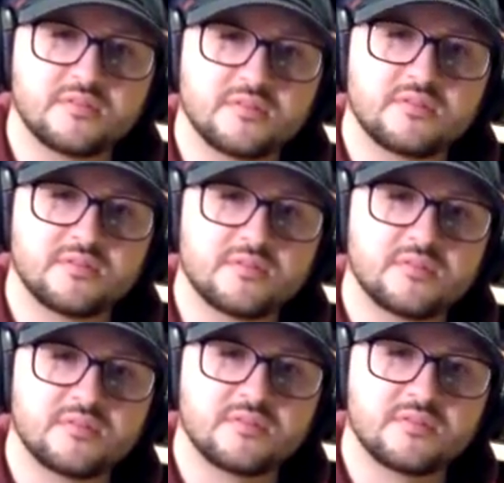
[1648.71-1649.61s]

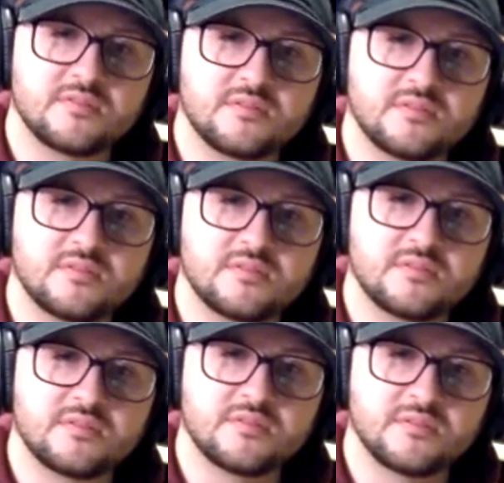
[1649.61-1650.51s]

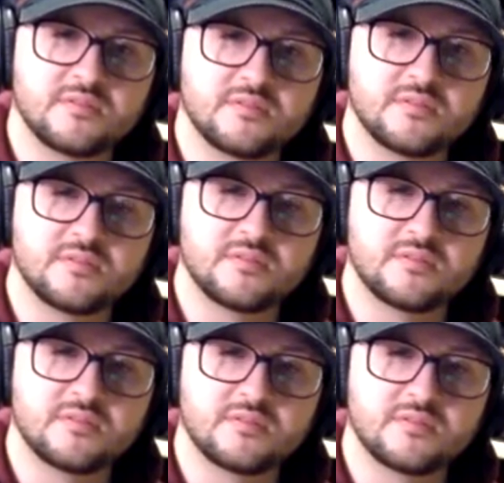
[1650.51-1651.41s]

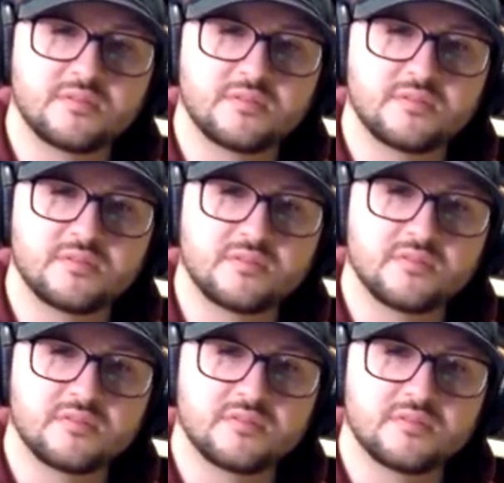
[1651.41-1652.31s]

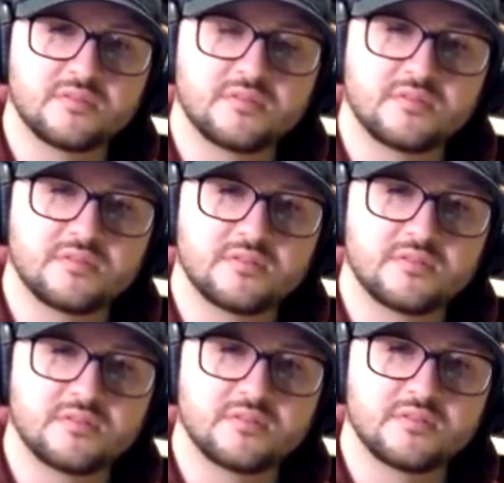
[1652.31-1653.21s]

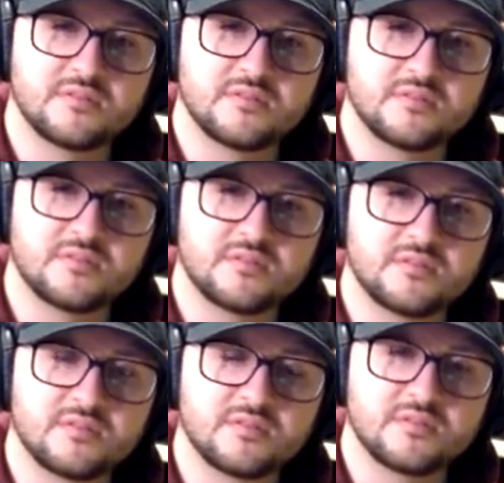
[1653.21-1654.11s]

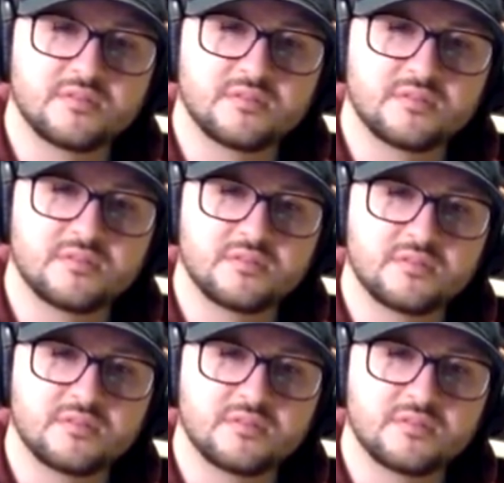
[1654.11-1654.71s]
No words are spoken by the person on screen.